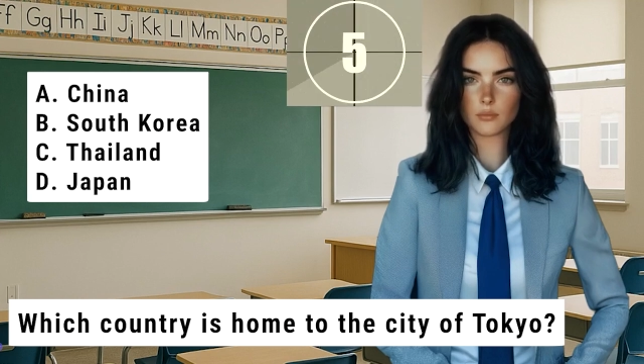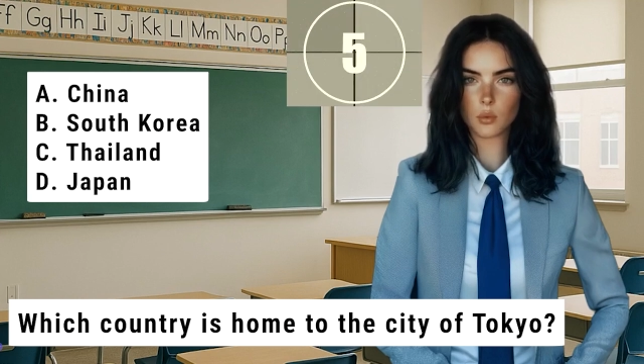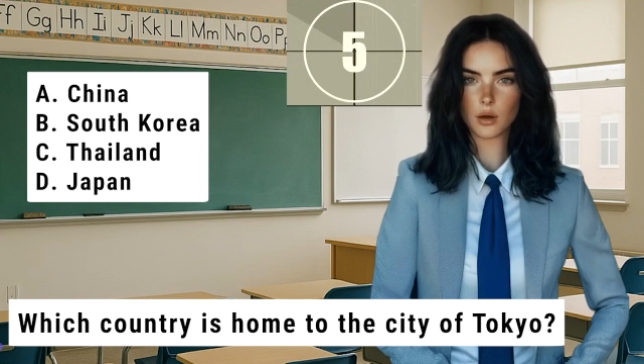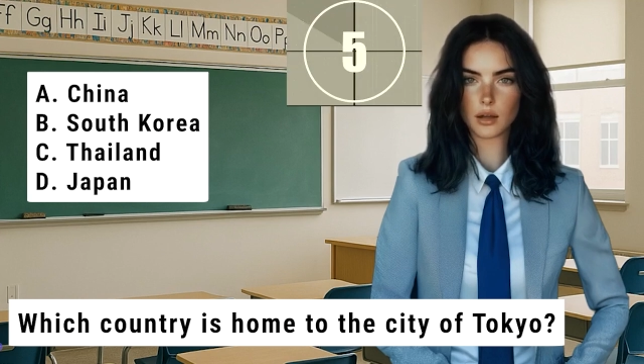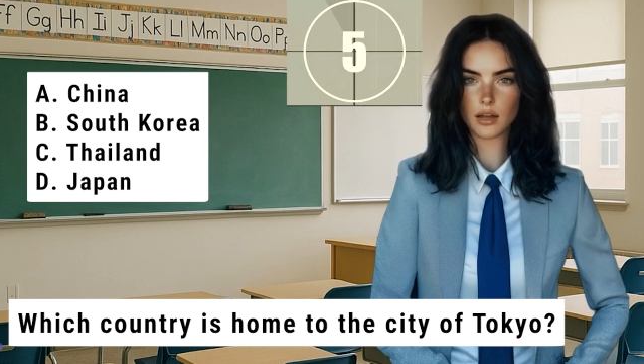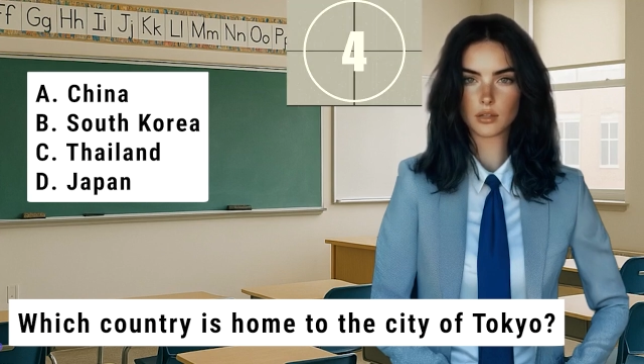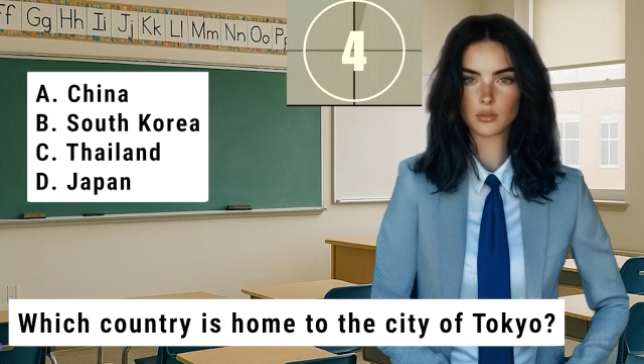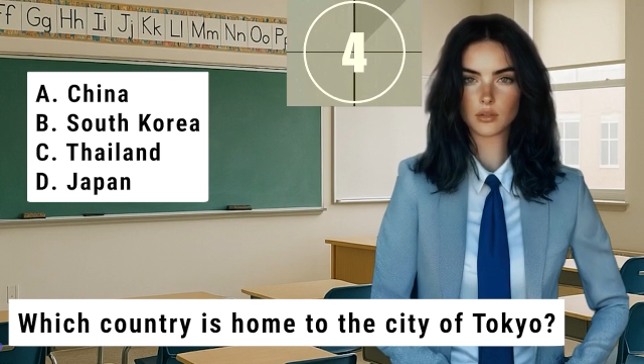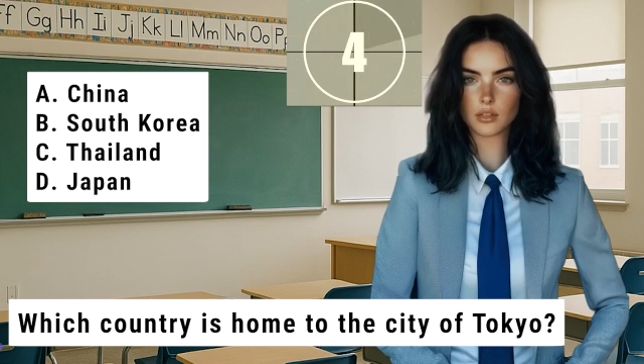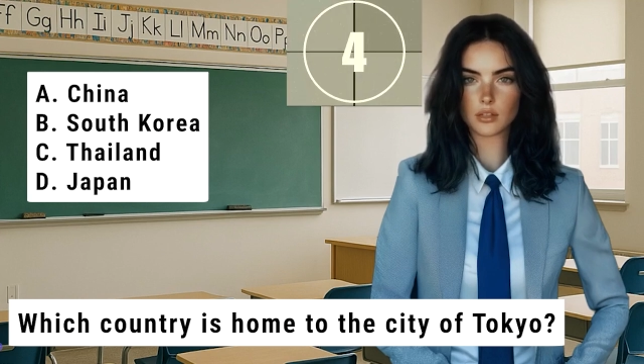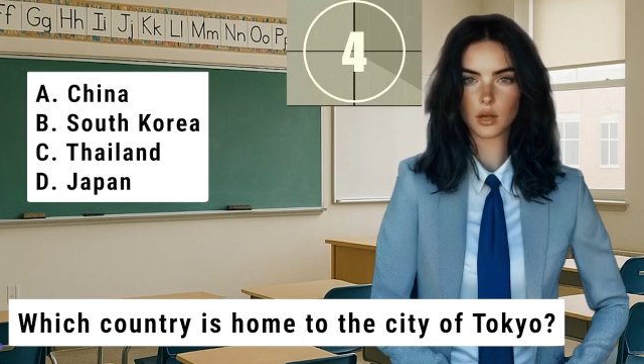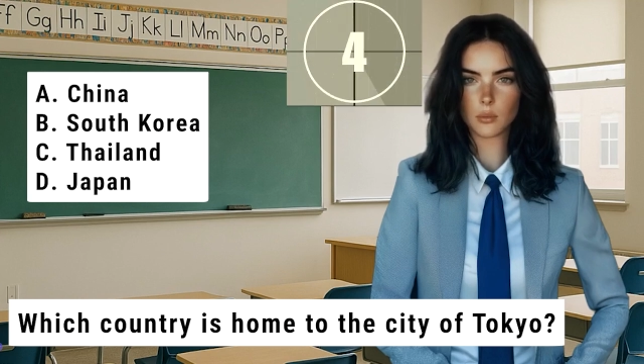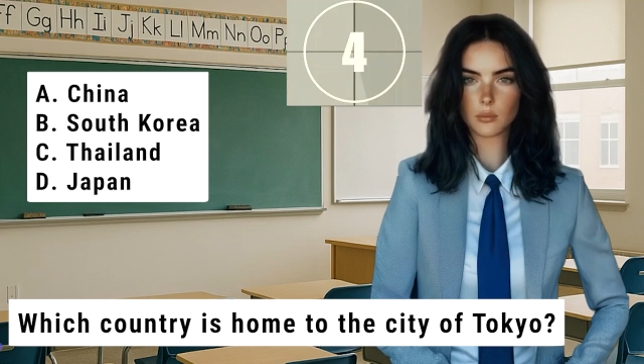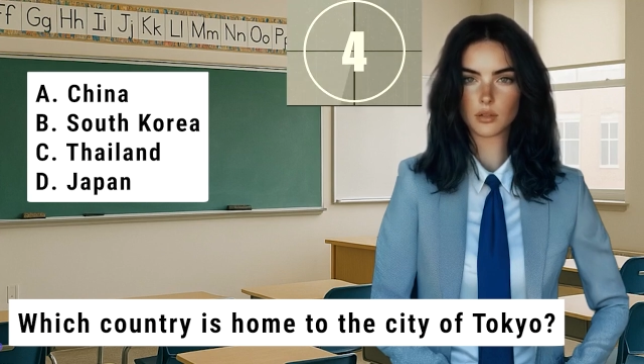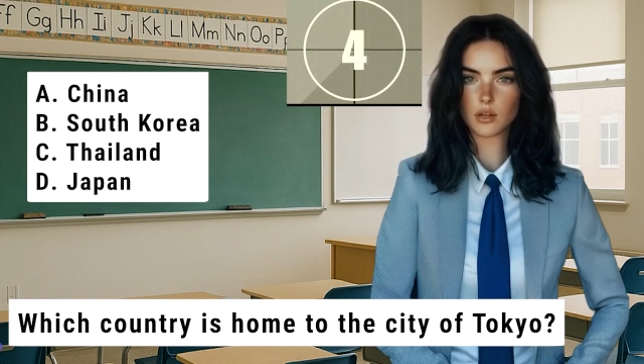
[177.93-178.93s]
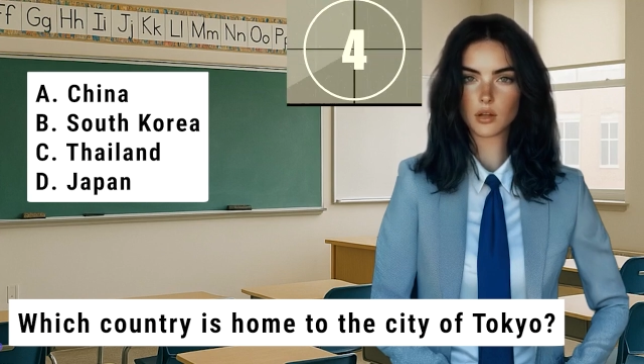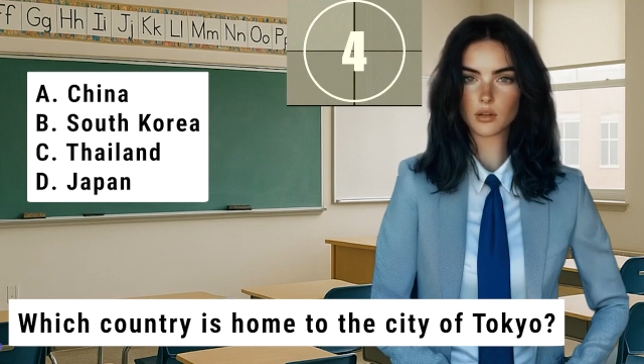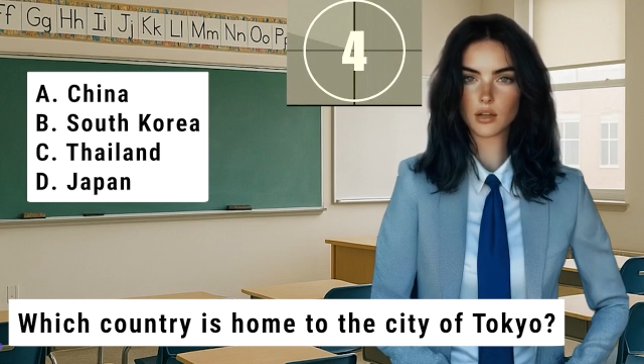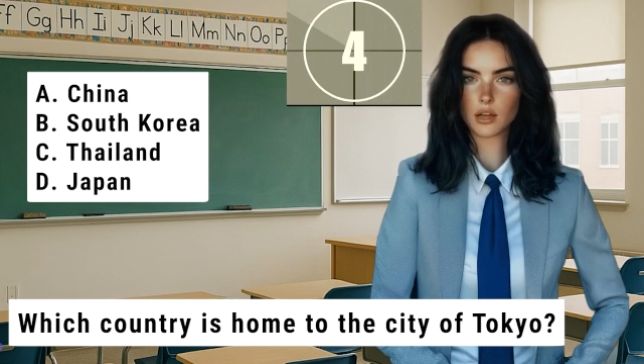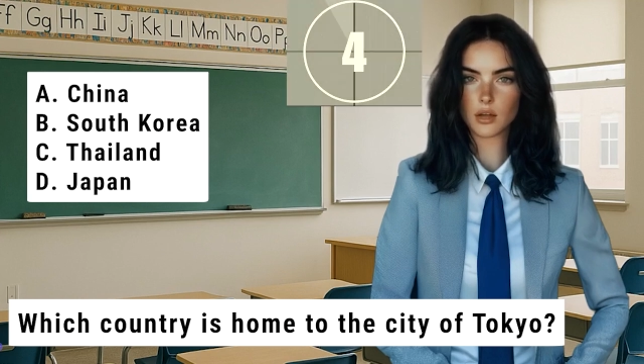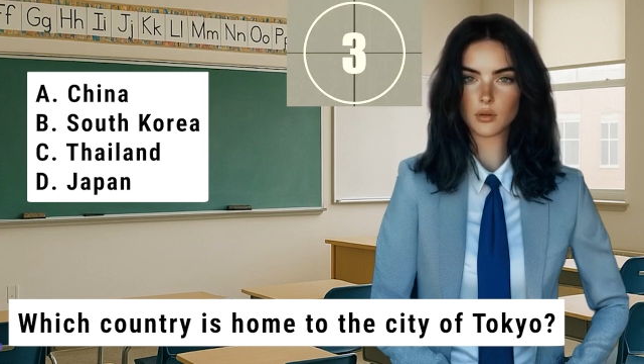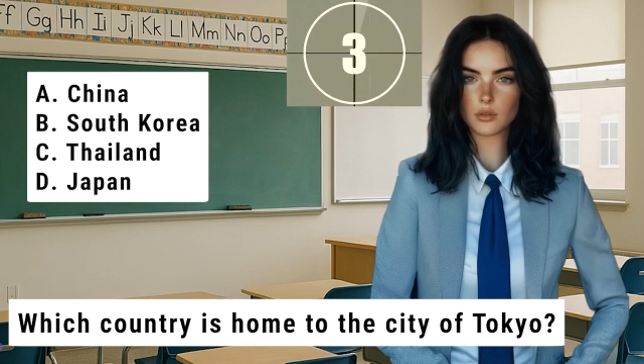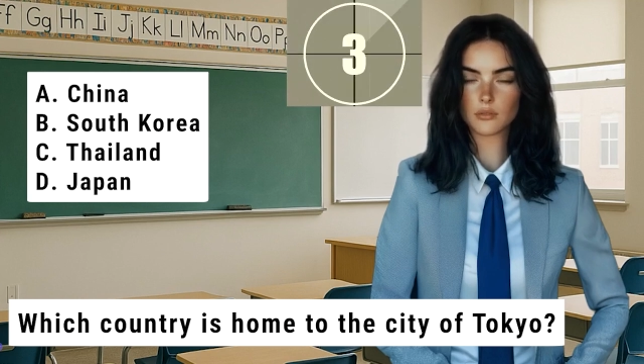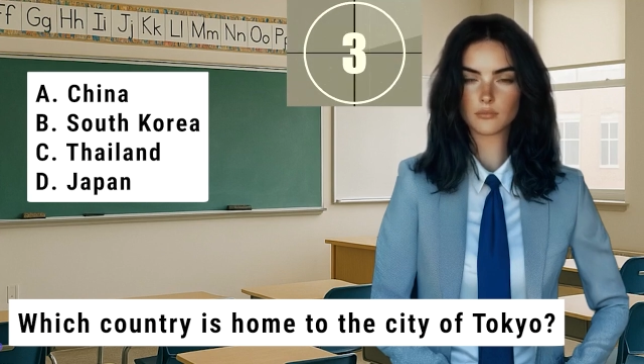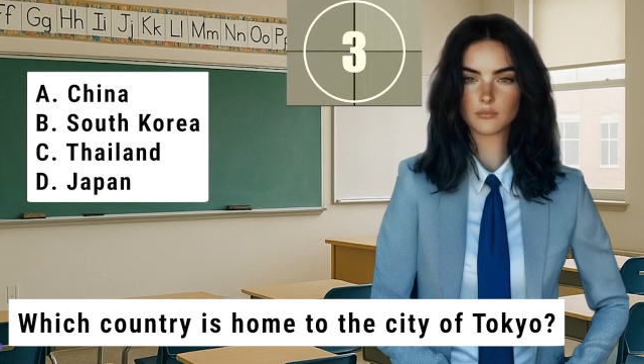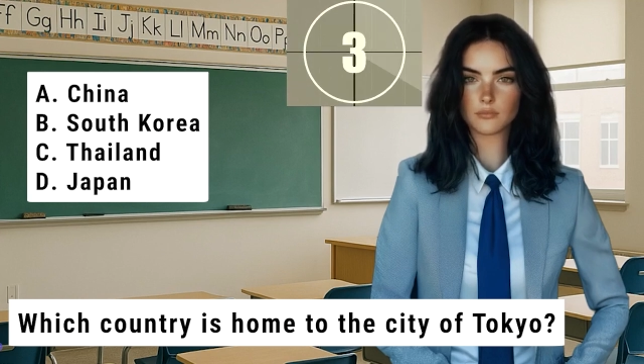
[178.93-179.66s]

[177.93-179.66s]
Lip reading: What country is home to Tokyo?